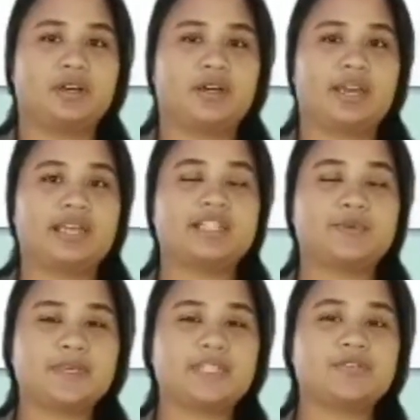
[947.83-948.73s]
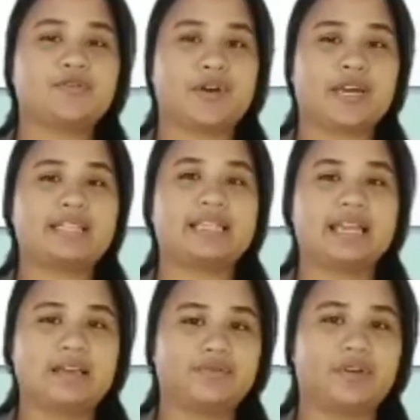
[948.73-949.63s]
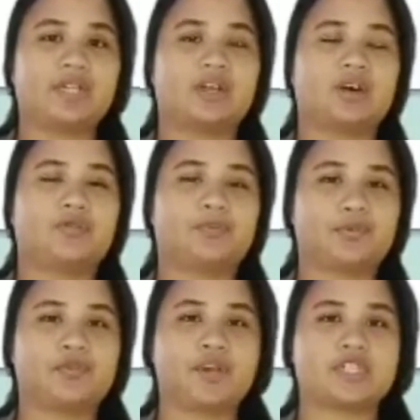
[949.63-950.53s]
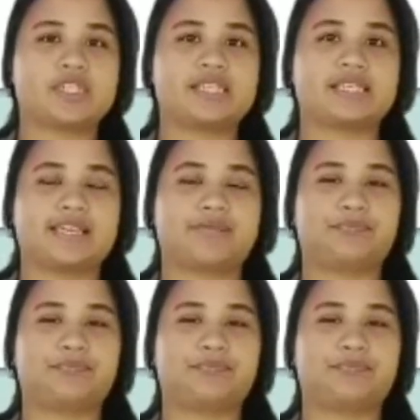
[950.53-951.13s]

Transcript: a specified level of proficiency.